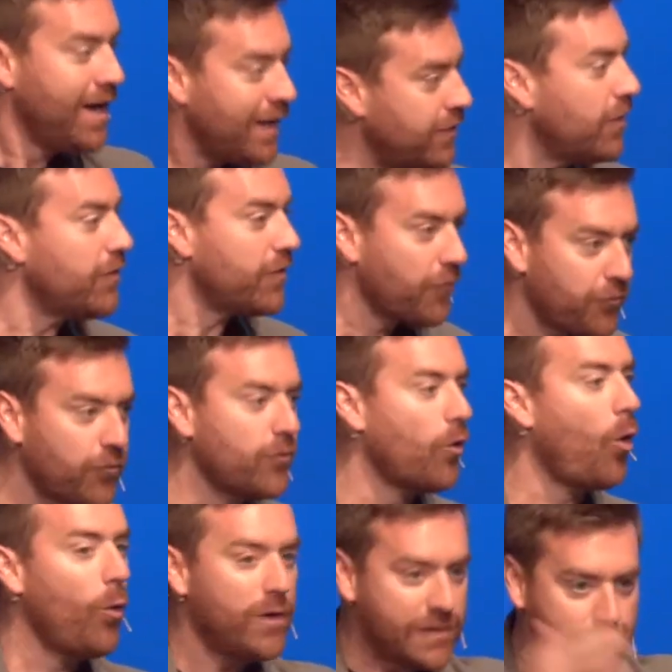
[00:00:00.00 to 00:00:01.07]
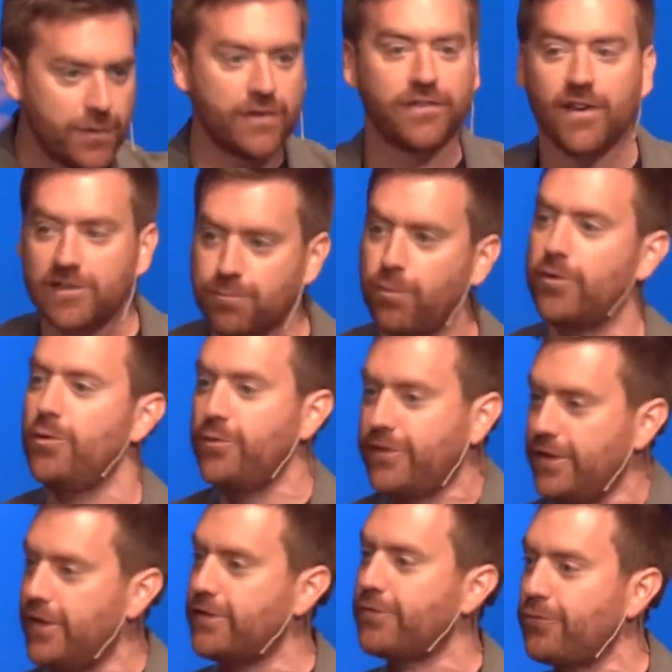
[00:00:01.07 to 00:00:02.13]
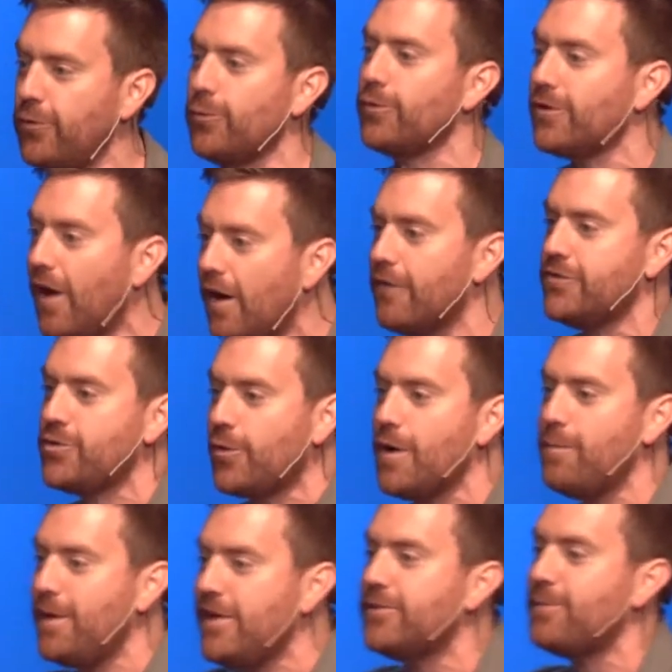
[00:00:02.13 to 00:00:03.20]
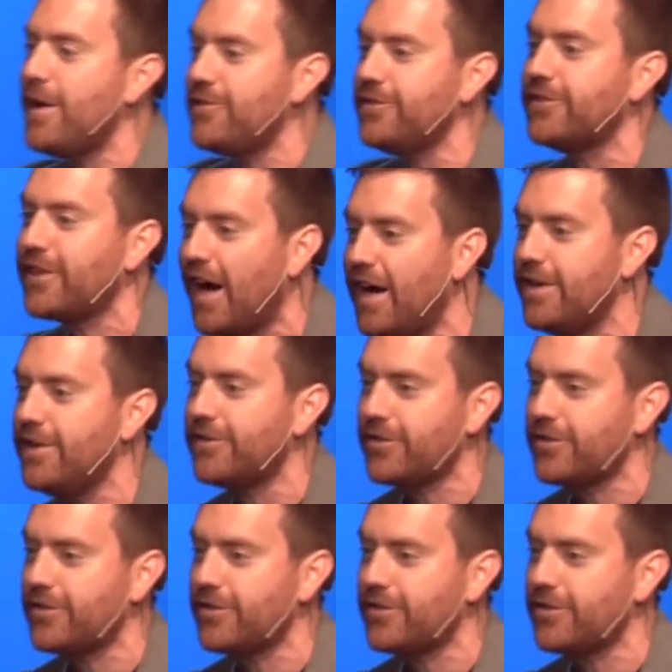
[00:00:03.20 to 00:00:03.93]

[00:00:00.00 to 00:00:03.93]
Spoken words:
The Holy Spirit does produce in us fruit: love, joy, peace, patience, kindness,